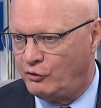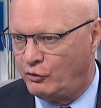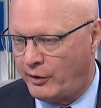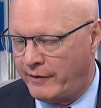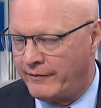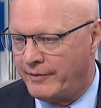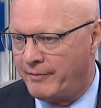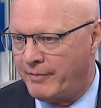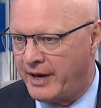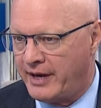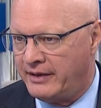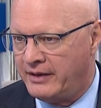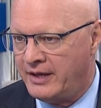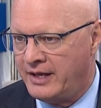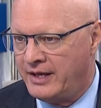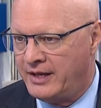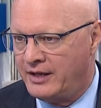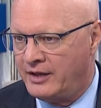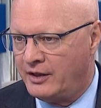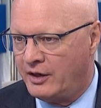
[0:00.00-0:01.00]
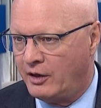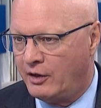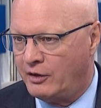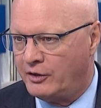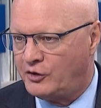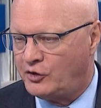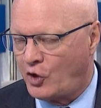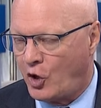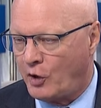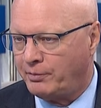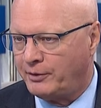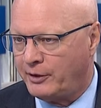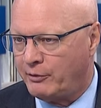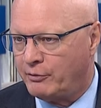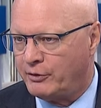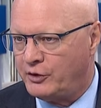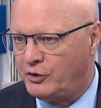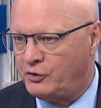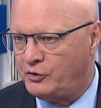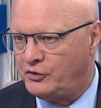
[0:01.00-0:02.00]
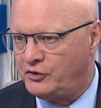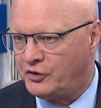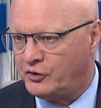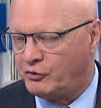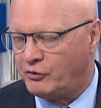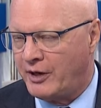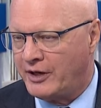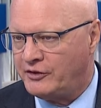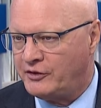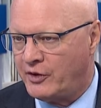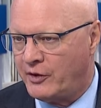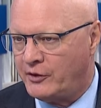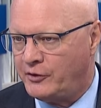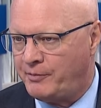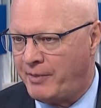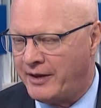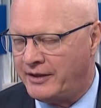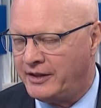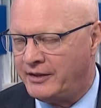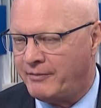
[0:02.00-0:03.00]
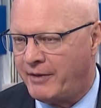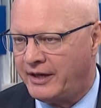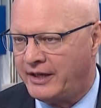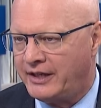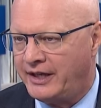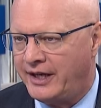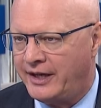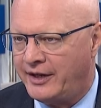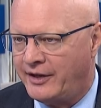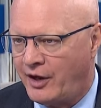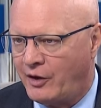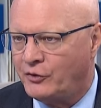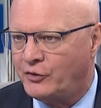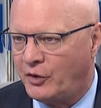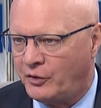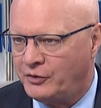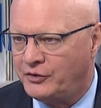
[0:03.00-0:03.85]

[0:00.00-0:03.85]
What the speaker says: driven by sharply reduced discretionary spending by Canadian